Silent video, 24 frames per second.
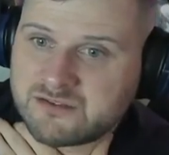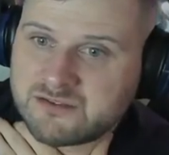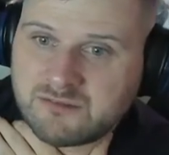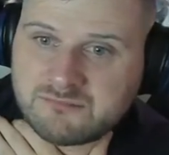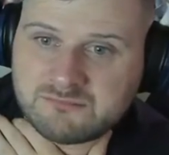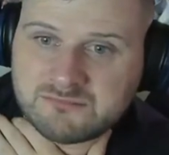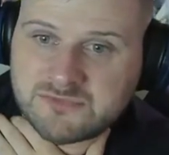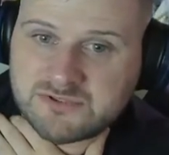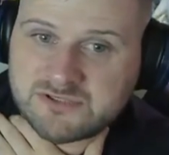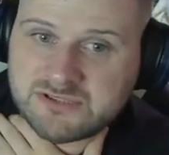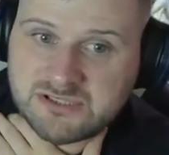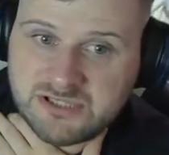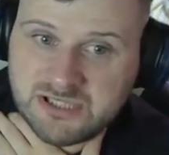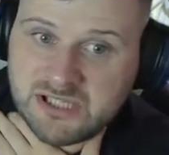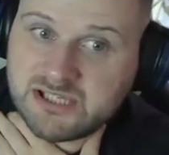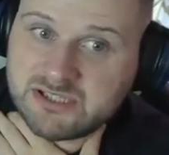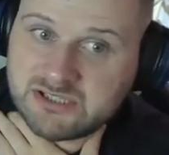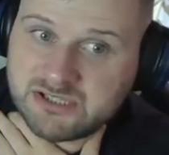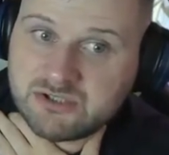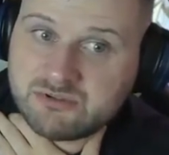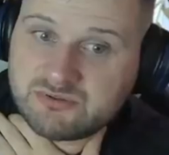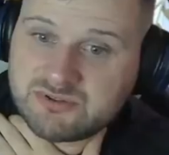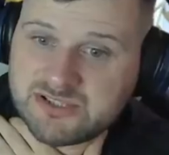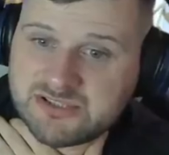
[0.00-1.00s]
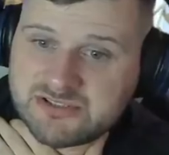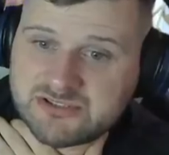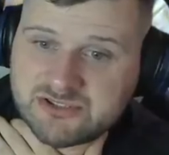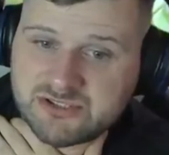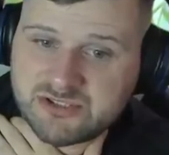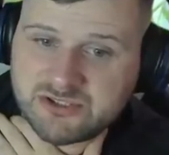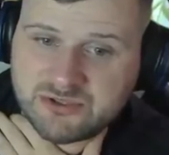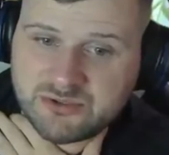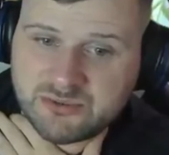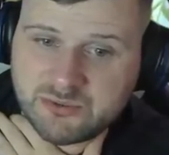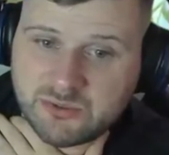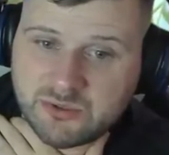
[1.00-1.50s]
Don't, yeah, you did
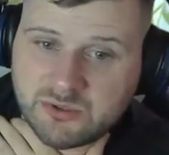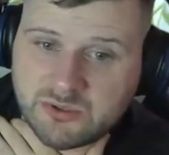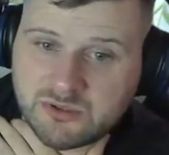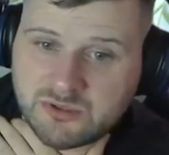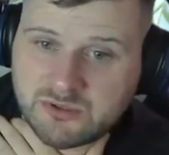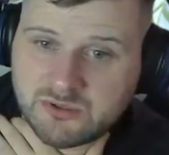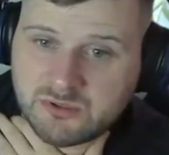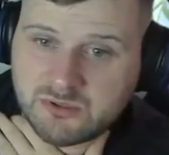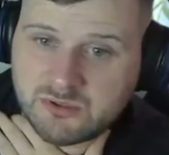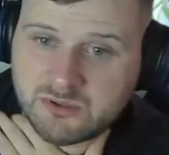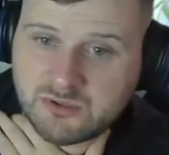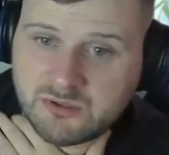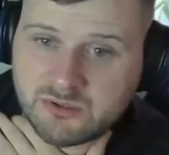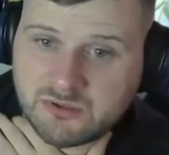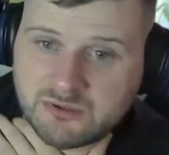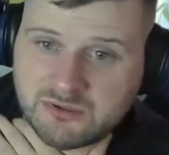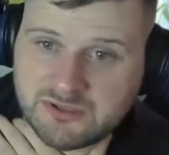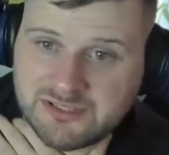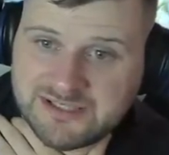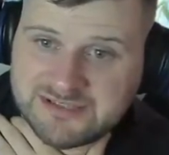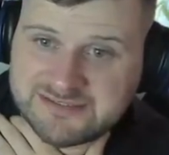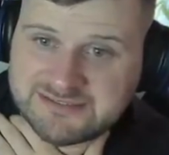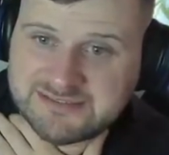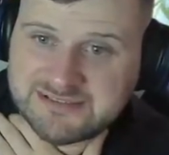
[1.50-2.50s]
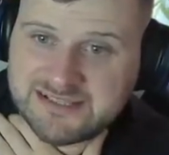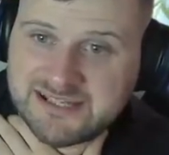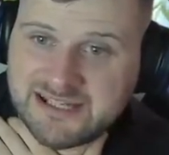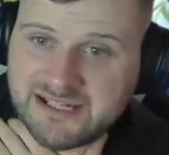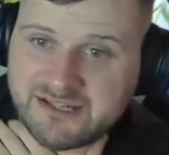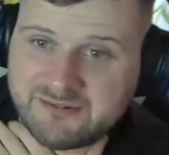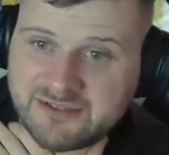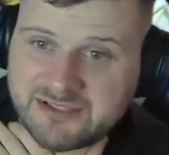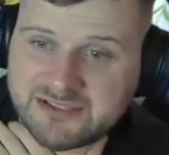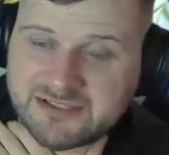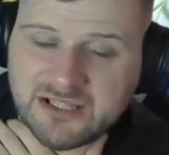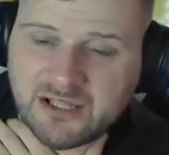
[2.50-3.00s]
too. That's
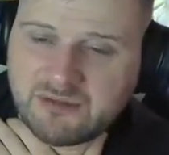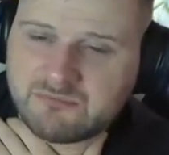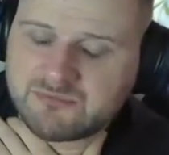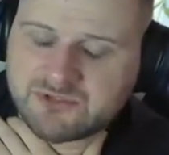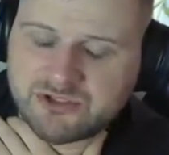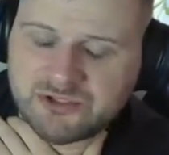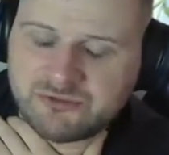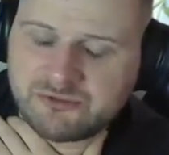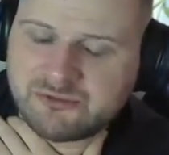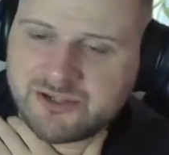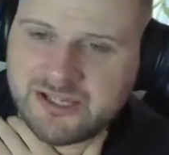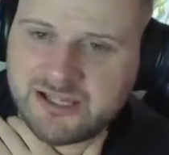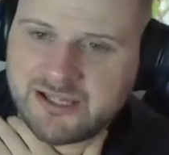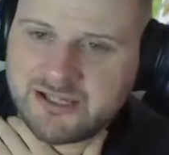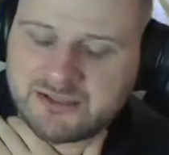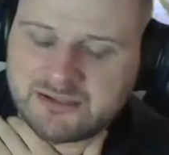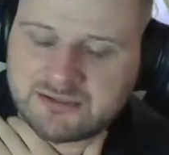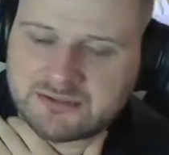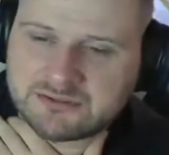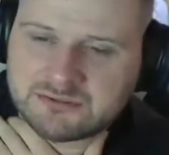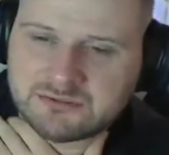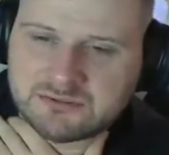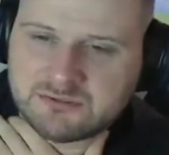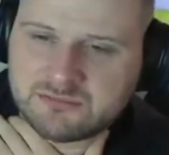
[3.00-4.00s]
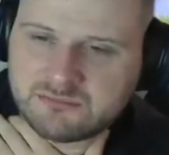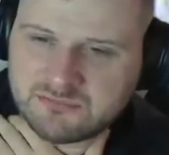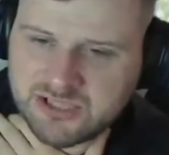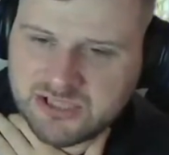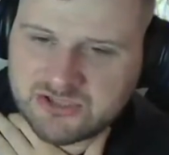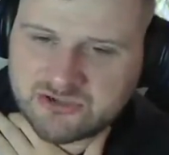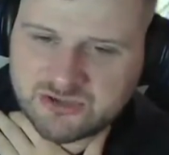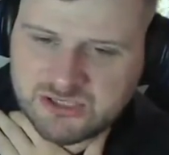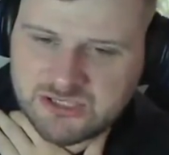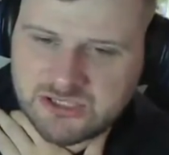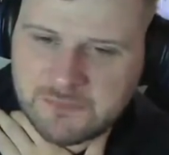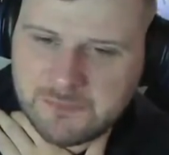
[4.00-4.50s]
scary. Don't do that.
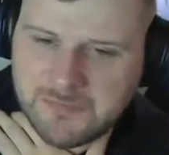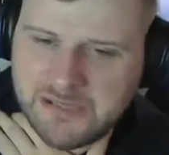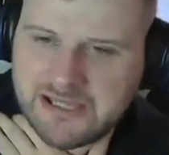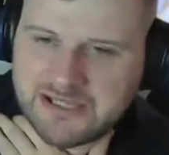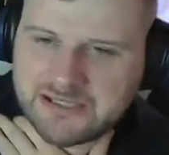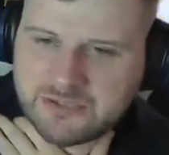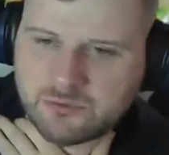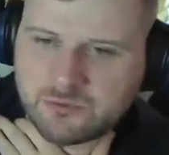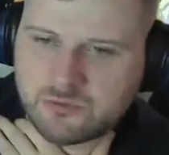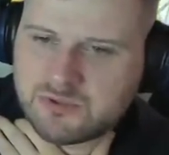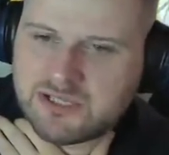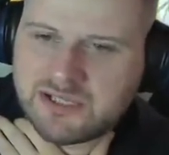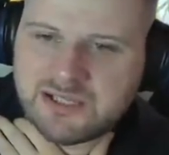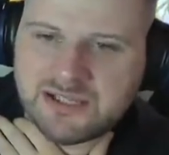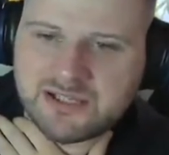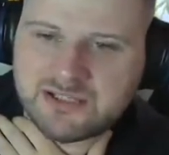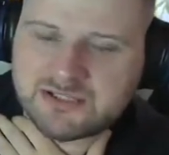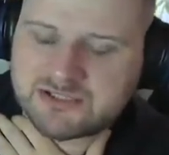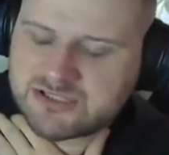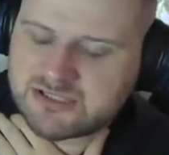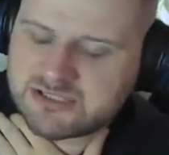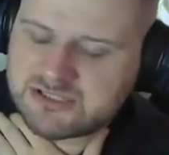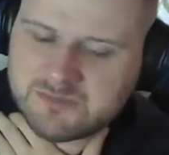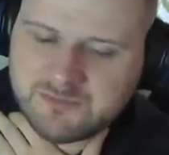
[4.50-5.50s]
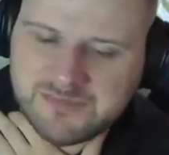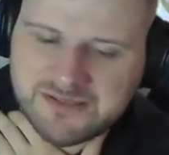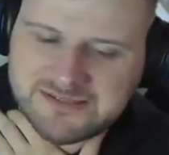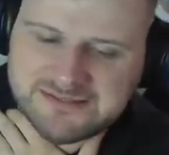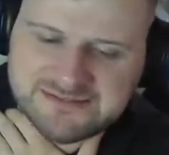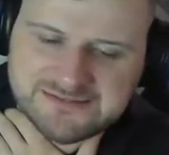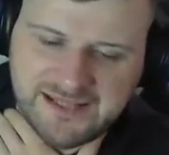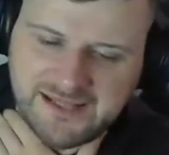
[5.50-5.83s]
Make sure you manual click just to be